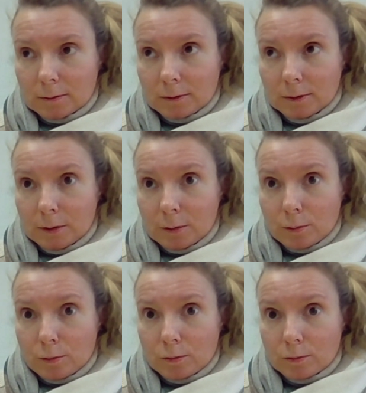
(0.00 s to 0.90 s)
you know,
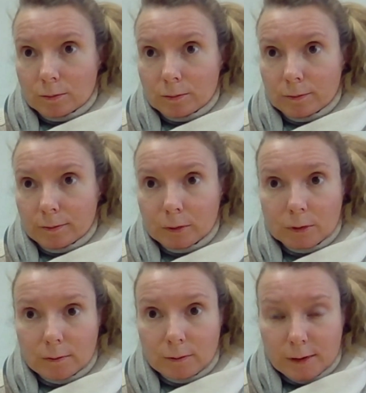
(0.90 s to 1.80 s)
full
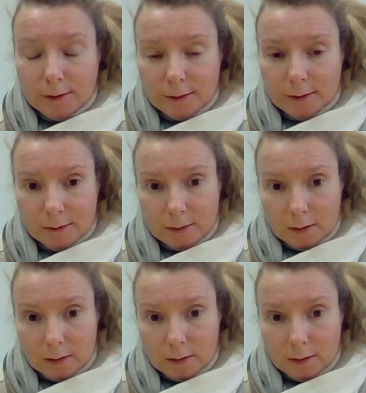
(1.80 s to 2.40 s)
of risks